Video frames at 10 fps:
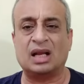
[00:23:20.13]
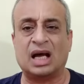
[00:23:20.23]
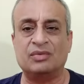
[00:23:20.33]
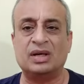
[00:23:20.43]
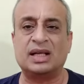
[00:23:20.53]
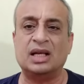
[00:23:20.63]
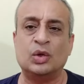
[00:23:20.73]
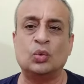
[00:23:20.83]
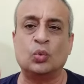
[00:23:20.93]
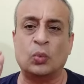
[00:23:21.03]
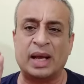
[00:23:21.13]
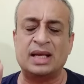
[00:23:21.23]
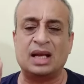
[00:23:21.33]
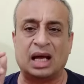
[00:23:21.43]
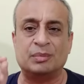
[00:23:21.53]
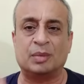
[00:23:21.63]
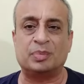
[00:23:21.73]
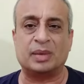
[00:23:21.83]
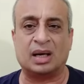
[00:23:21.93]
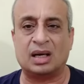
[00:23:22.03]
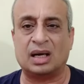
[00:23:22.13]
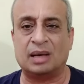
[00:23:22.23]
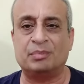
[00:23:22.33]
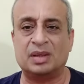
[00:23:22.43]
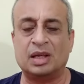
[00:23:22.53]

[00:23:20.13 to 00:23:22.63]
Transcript: I will tell you when I'm, uh, I'm